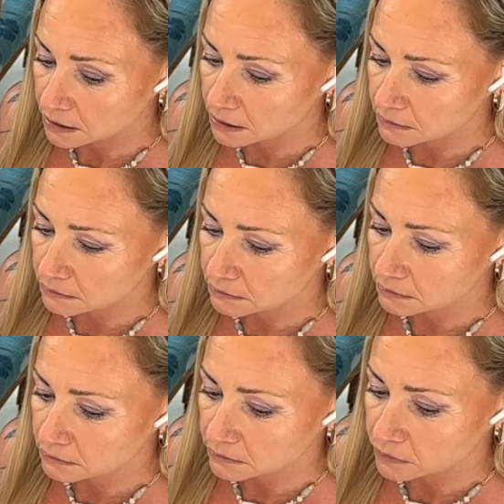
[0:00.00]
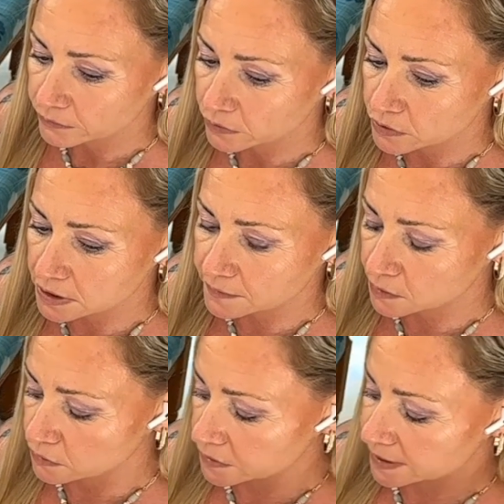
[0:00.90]
you know, horses for
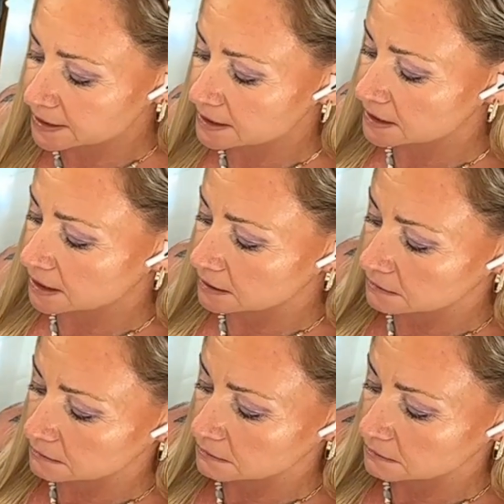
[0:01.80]
courses, isn't it?